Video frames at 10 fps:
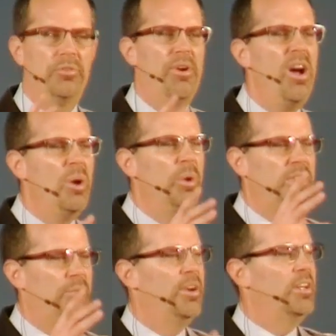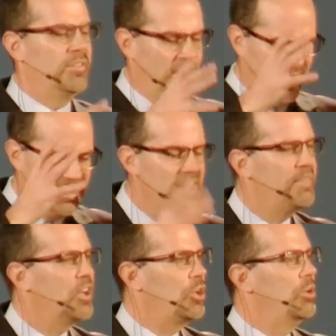was wrong with the real
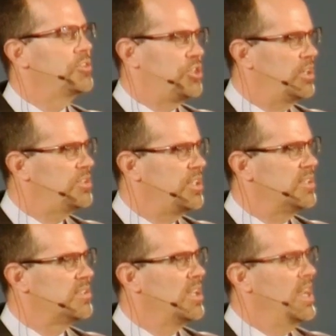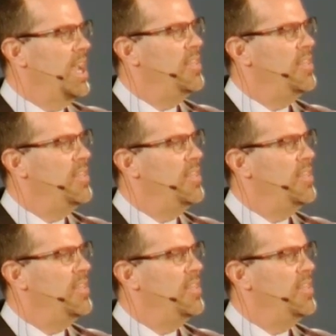difficult churches.